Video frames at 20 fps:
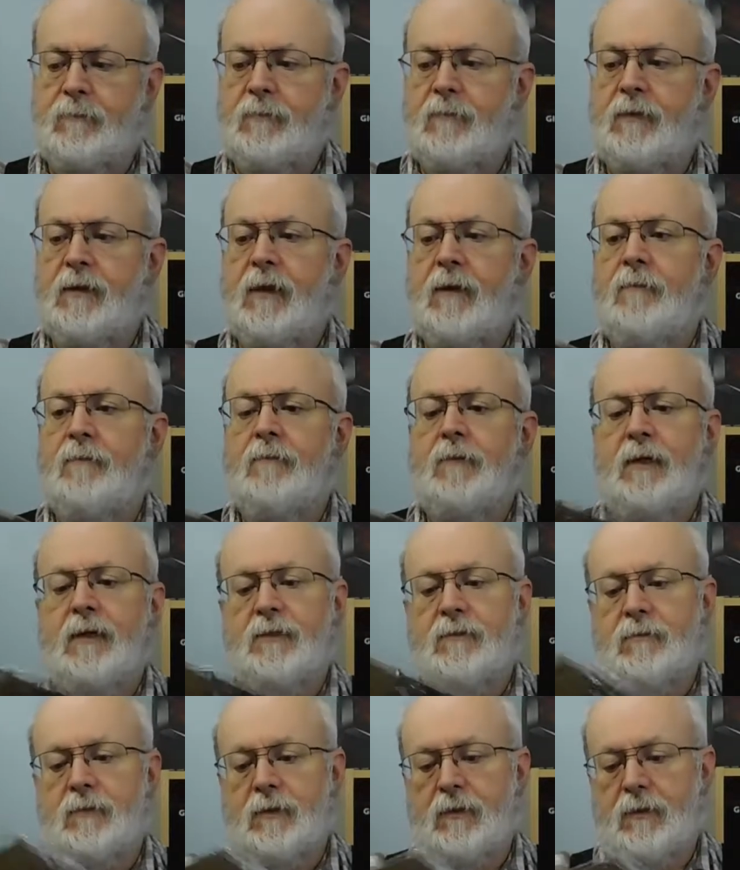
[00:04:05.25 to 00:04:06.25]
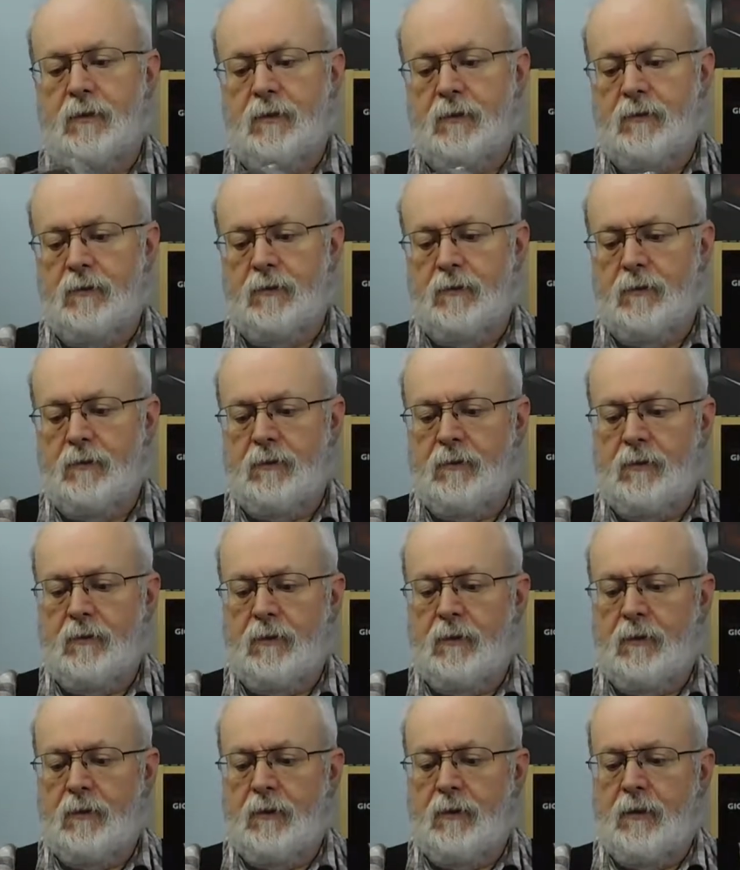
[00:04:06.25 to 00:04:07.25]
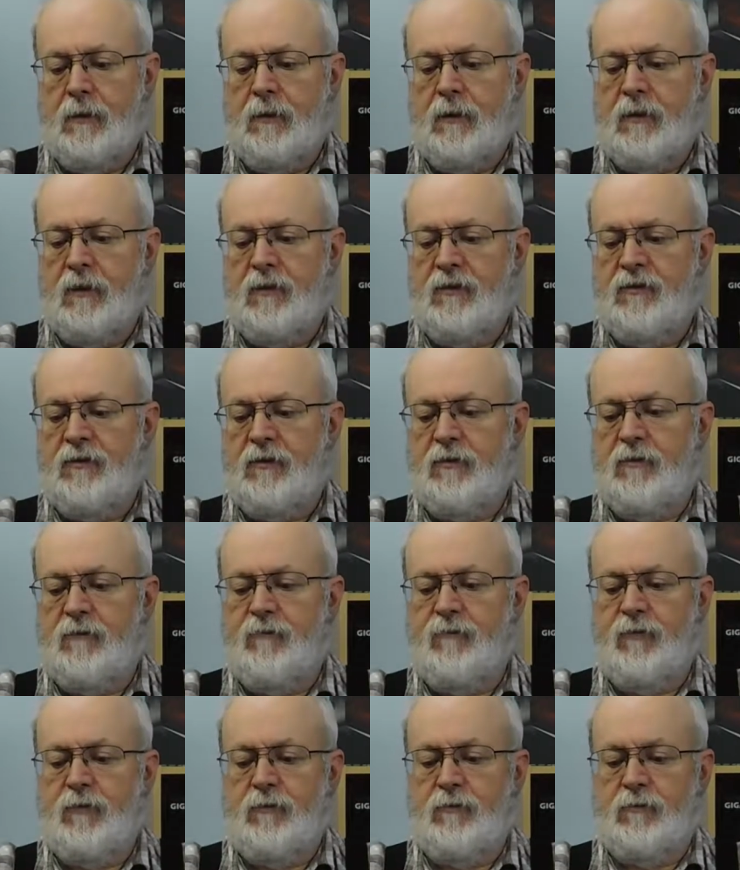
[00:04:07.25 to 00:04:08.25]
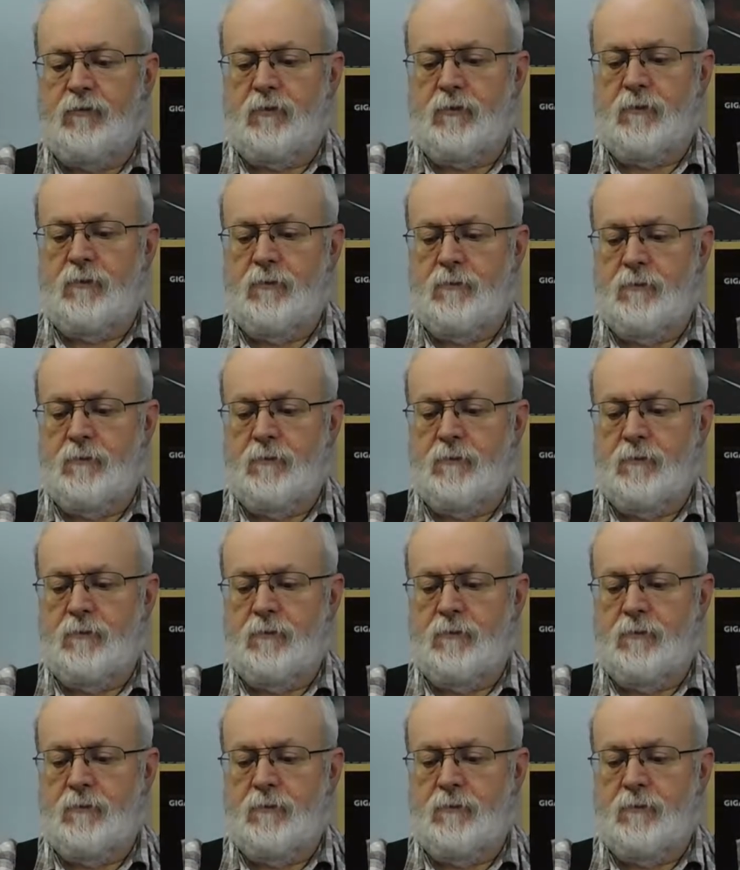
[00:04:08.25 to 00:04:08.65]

Yeah, that's what it is. It's the diffuser.